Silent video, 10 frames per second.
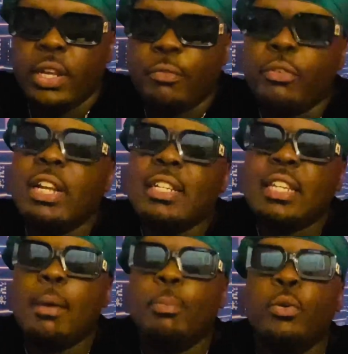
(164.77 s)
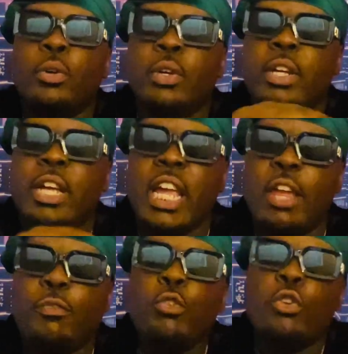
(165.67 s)
For an example,
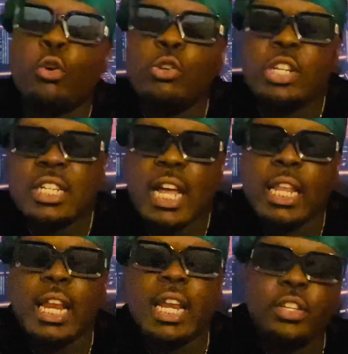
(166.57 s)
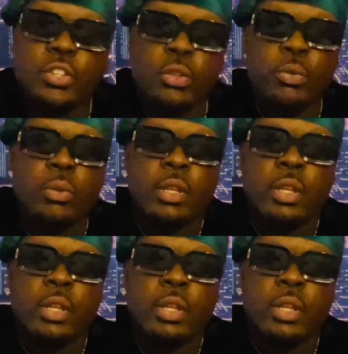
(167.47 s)
if you know she's not that into you